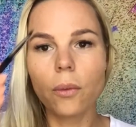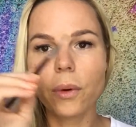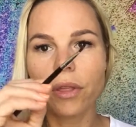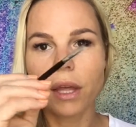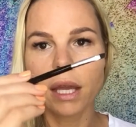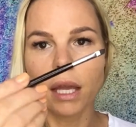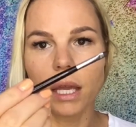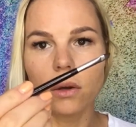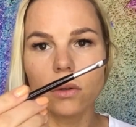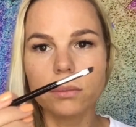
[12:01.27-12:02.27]
with a
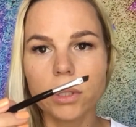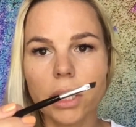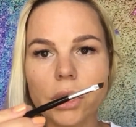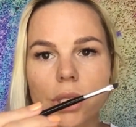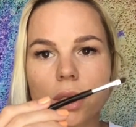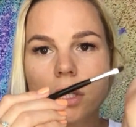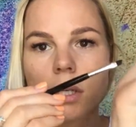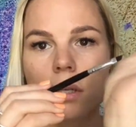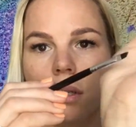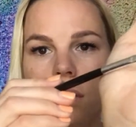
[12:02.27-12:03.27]
angled brush.
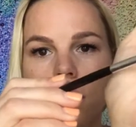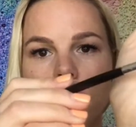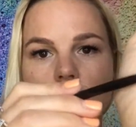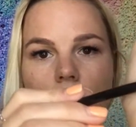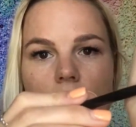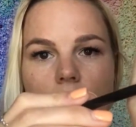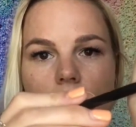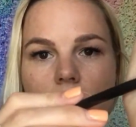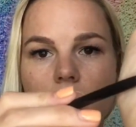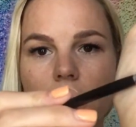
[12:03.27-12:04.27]
It's
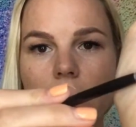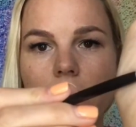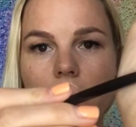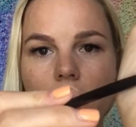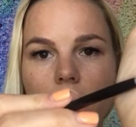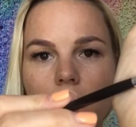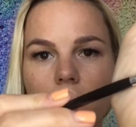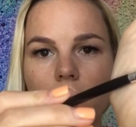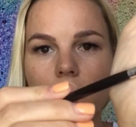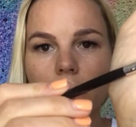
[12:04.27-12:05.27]
just a tiny little
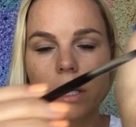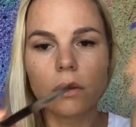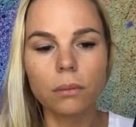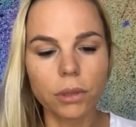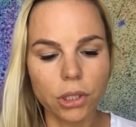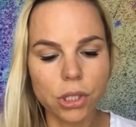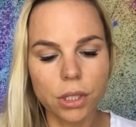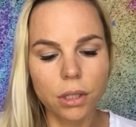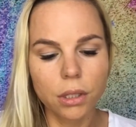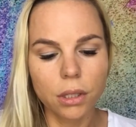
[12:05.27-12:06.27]
angled brush.
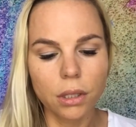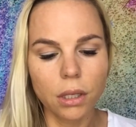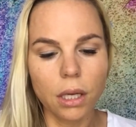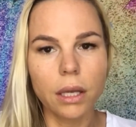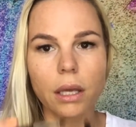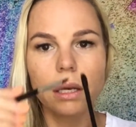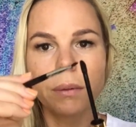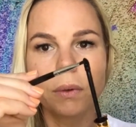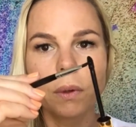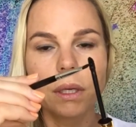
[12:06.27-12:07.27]
And
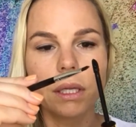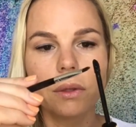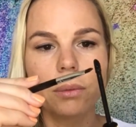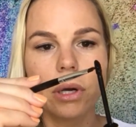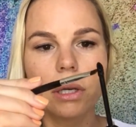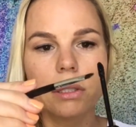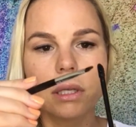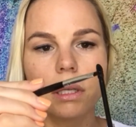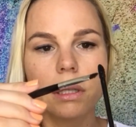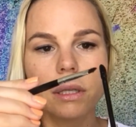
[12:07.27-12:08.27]
I'm going to get the product
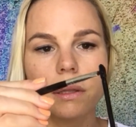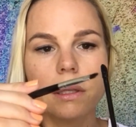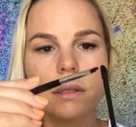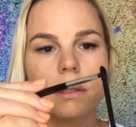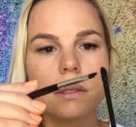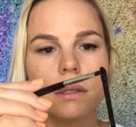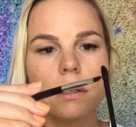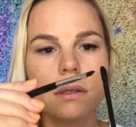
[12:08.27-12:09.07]
on it like this.